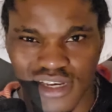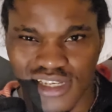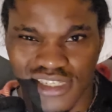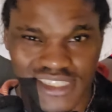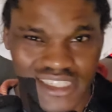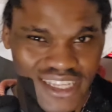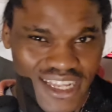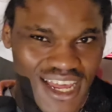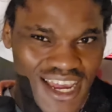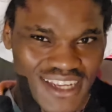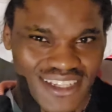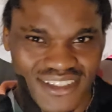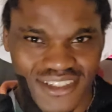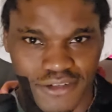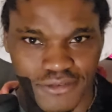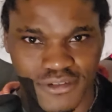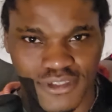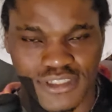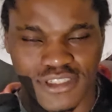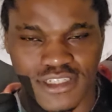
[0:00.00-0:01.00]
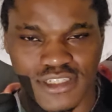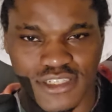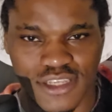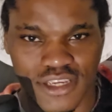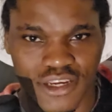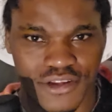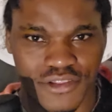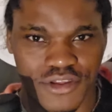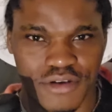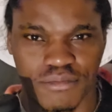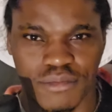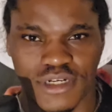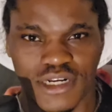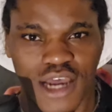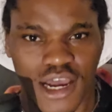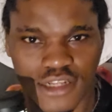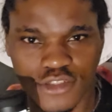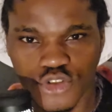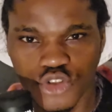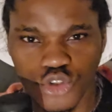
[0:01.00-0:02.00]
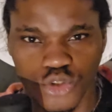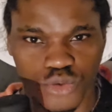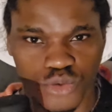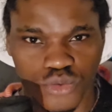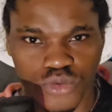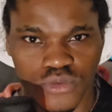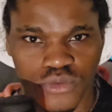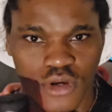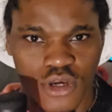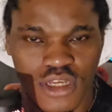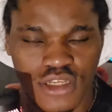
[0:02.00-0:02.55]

Slight differences here and there, but not too